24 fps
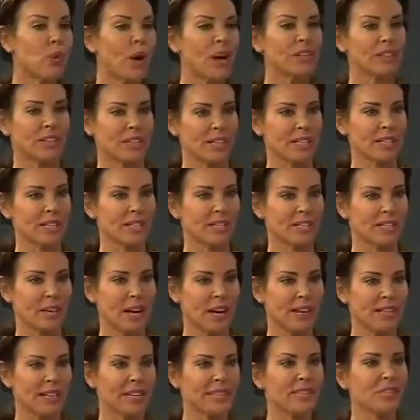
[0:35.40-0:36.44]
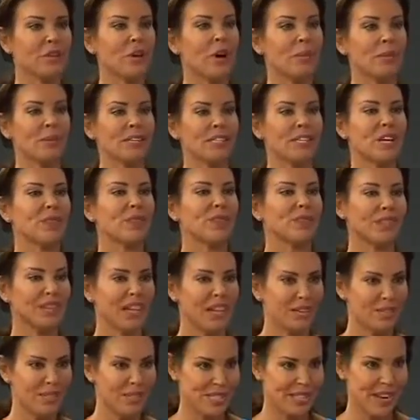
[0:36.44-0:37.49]
wellness. I like to call myself a
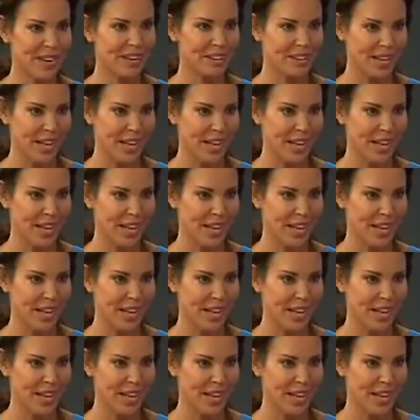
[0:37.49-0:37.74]
lifestyle